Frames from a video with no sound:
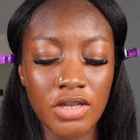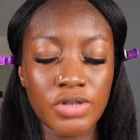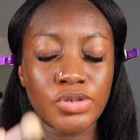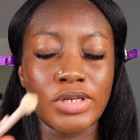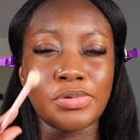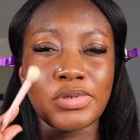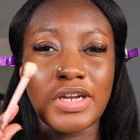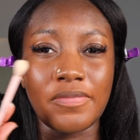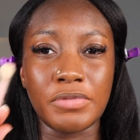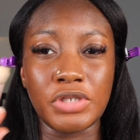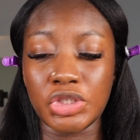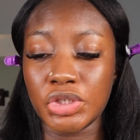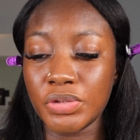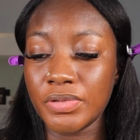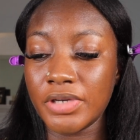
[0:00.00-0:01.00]
So that's what I've been
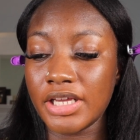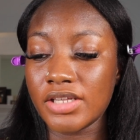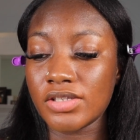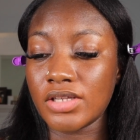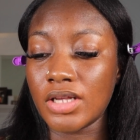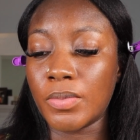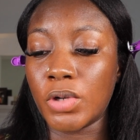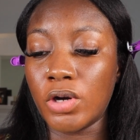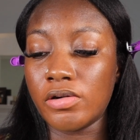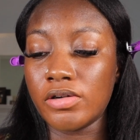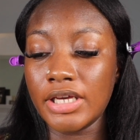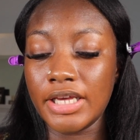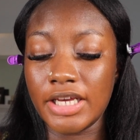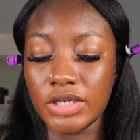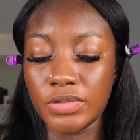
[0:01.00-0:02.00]
doing. So I'm
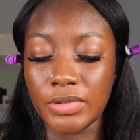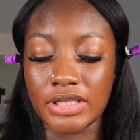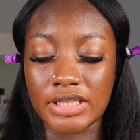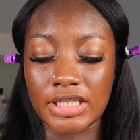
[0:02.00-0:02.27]
going in with